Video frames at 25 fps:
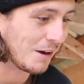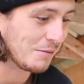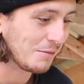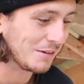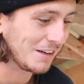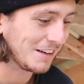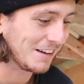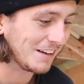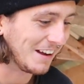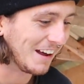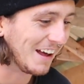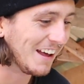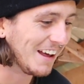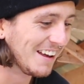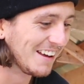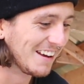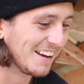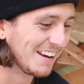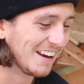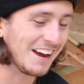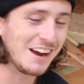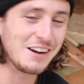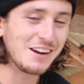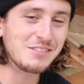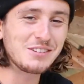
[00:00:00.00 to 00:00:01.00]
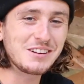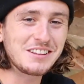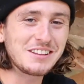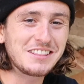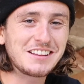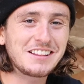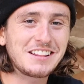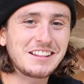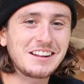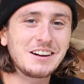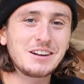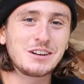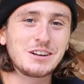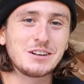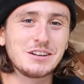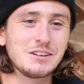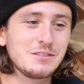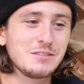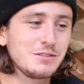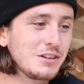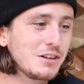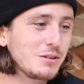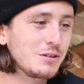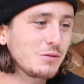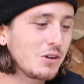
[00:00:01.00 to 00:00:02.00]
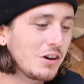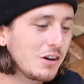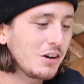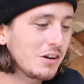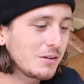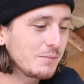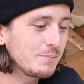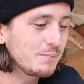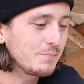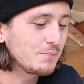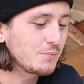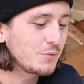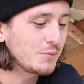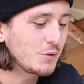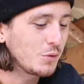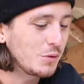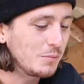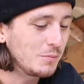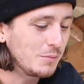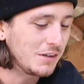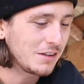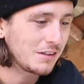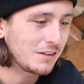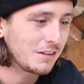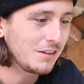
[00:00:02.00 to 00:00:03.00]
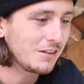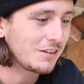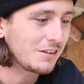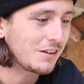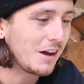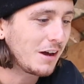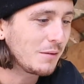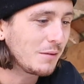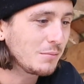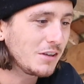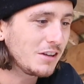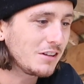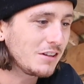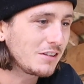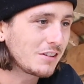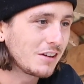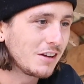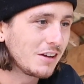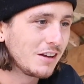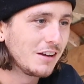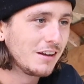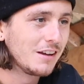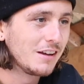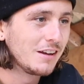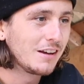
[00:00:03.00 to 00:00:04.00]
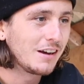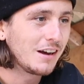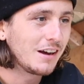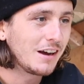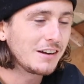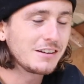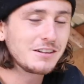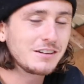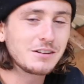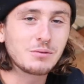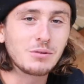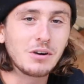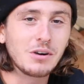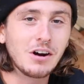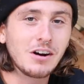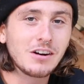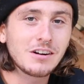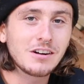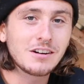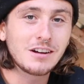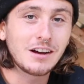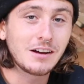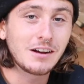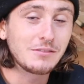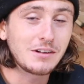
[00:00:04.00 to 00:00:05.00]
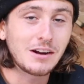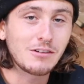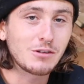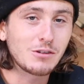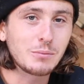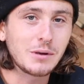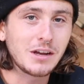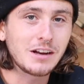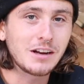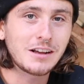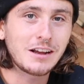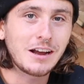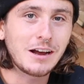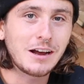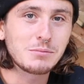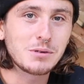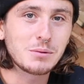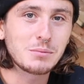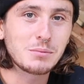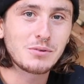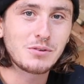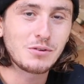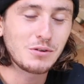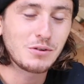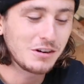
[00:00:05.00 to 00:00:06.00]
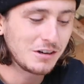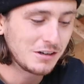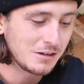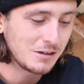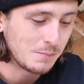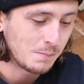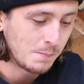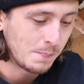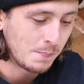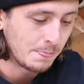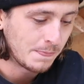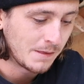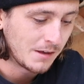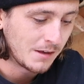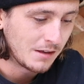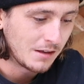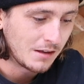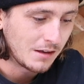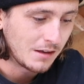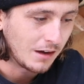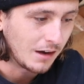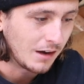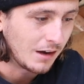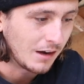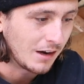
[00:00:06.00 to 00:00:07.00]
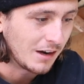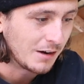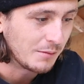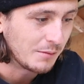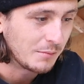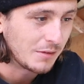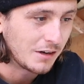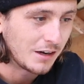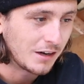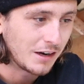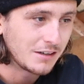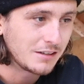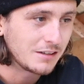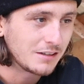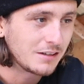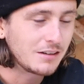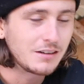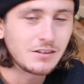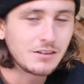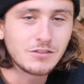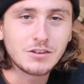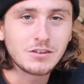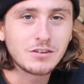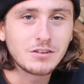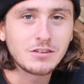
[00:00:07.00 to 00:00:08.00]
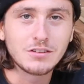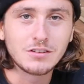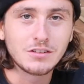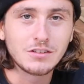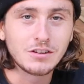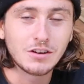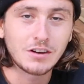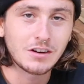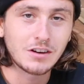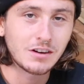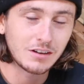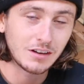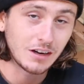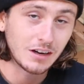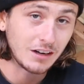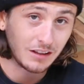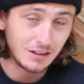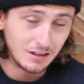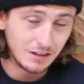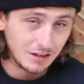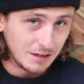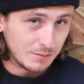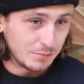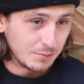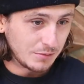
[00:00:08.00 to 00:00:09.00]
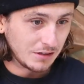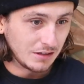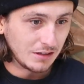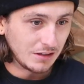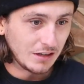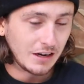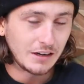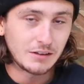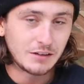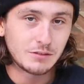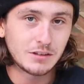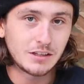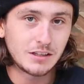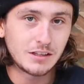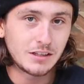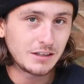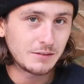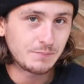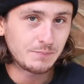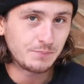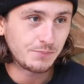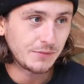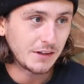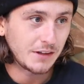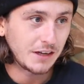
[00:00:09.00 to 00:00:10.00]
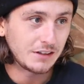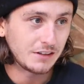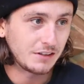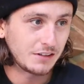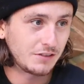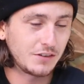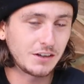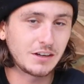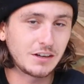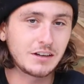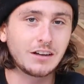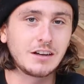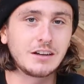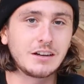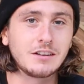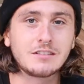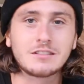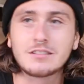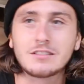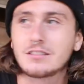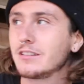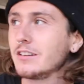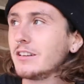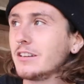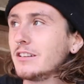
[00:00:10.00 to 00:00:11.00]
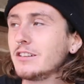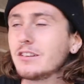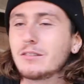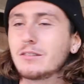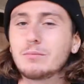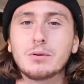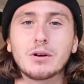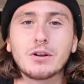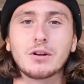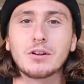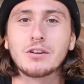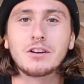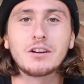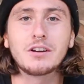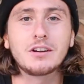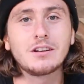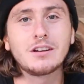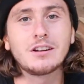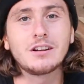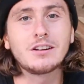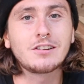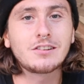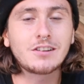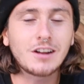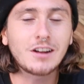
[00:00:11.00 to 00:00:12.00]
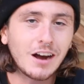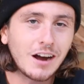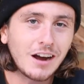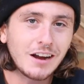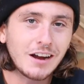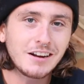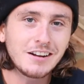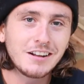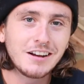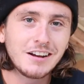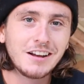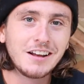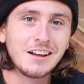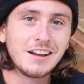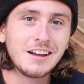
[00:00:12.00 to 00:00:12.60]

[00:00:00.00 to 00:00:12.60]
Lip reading: mean, everything that I could have done wrong when making these cabinets, I did wrong. I've never made a cabinet before. I didn't even look anything up online really. I just figured I could just build it inside.